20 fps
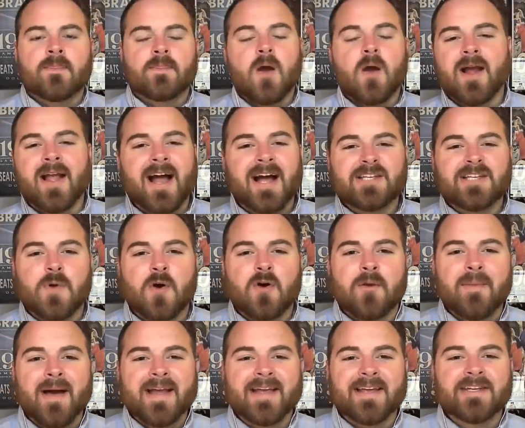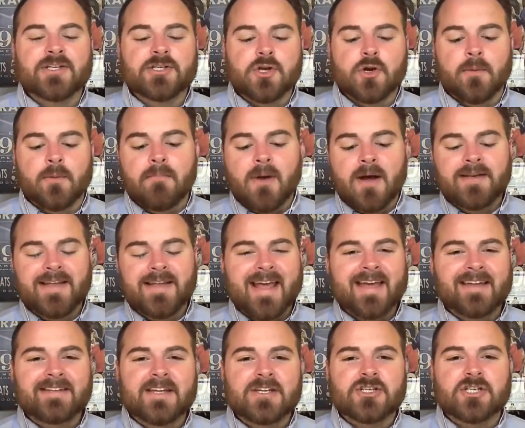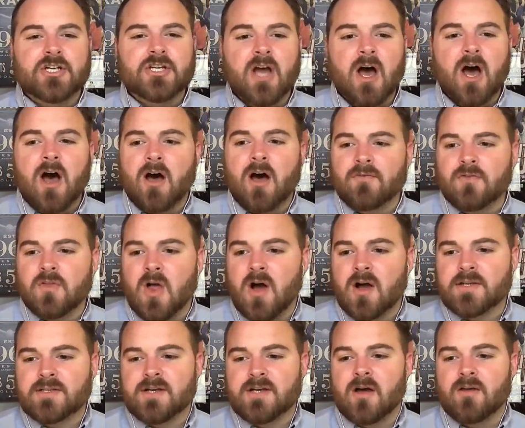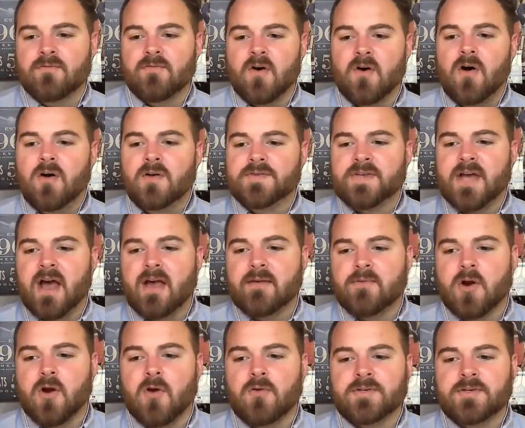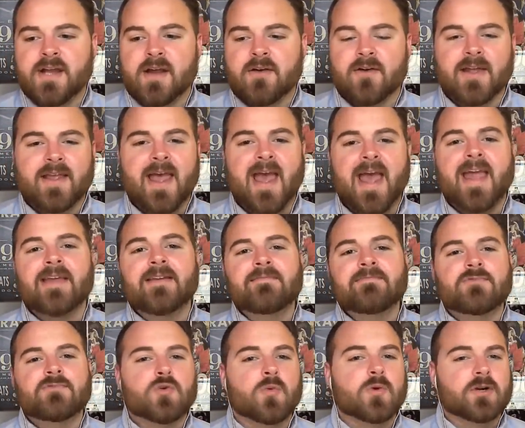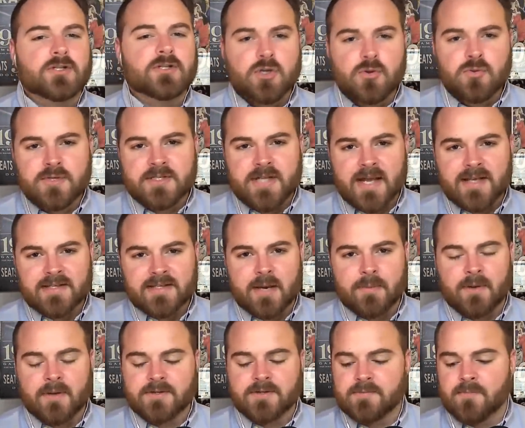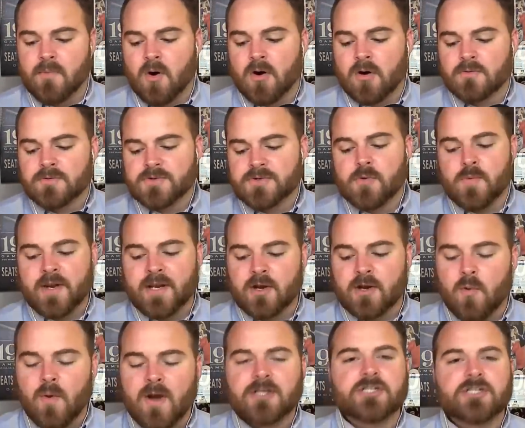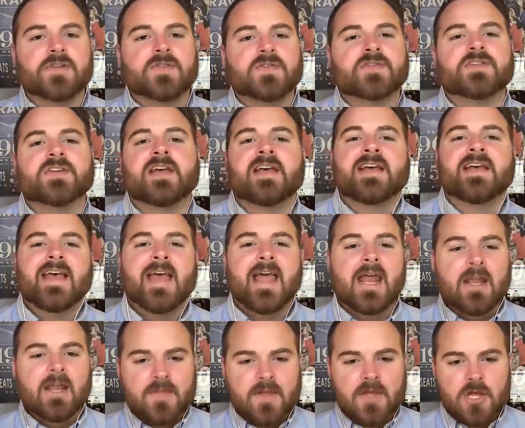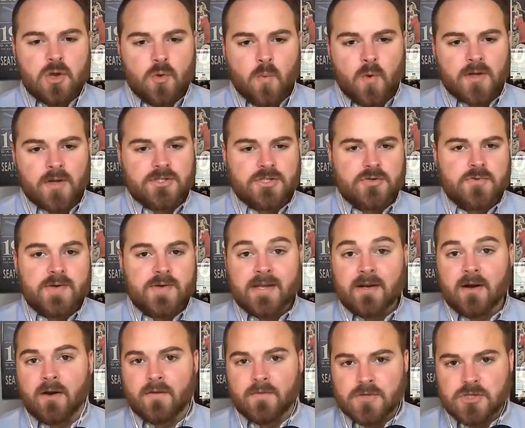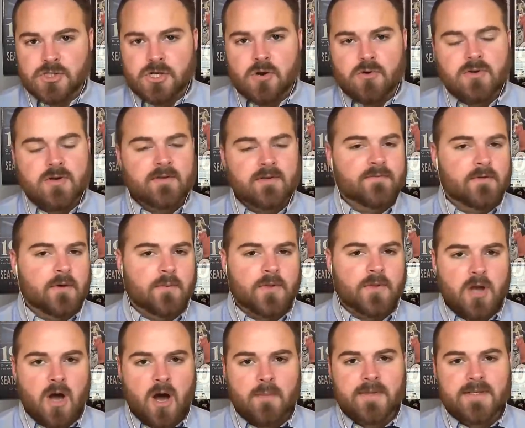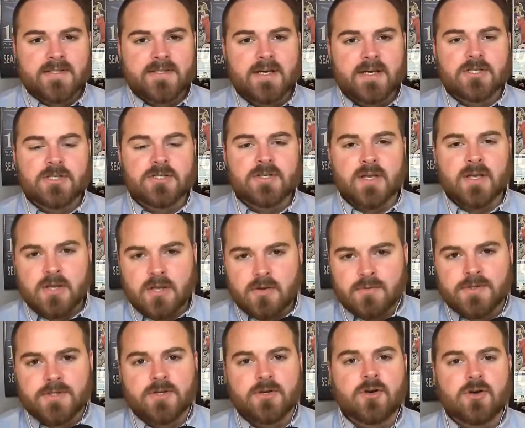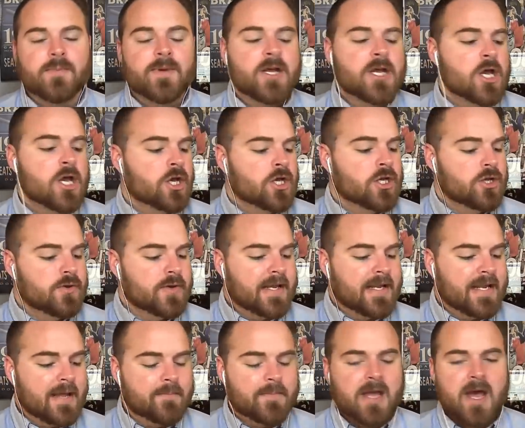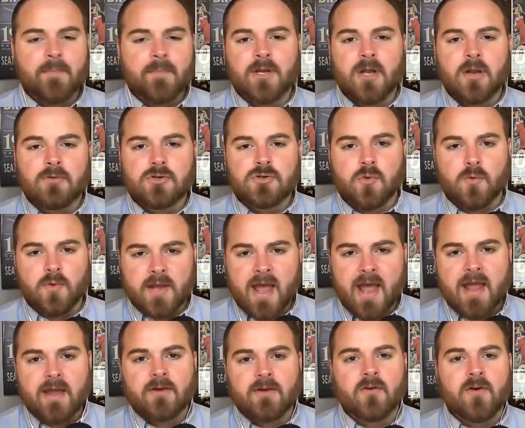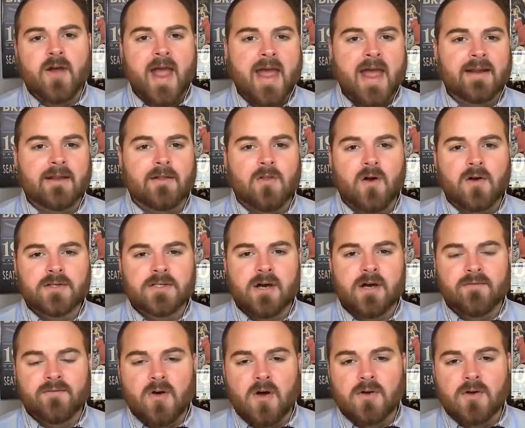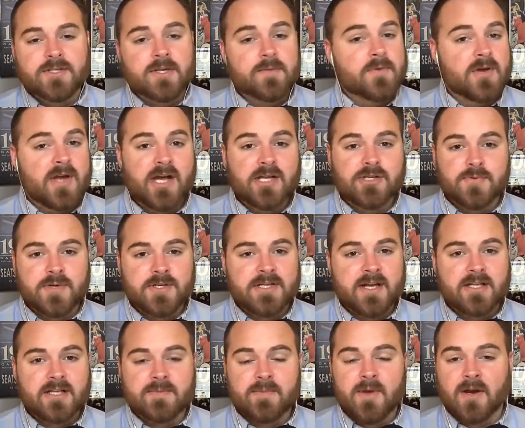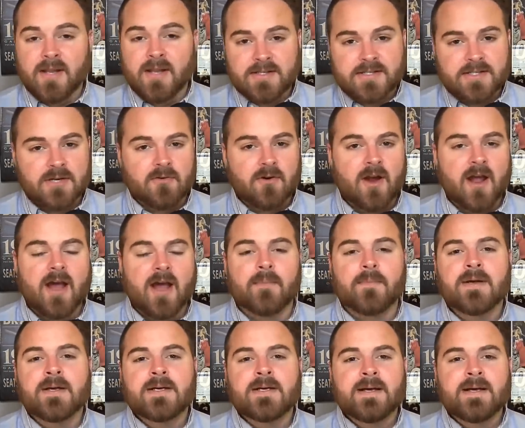right, guys, welcome back into your Monday edition of Locked On Vols. I am your host, Eric Cain. Twitter Tuesday is coming up tomorrow, so any questions, anything you want to get onto the show, you can fill up the comment sections on YouTube. You can hit me up at _Cainer and at Locked On Vols. Some of you guys reach out to me on Instagram.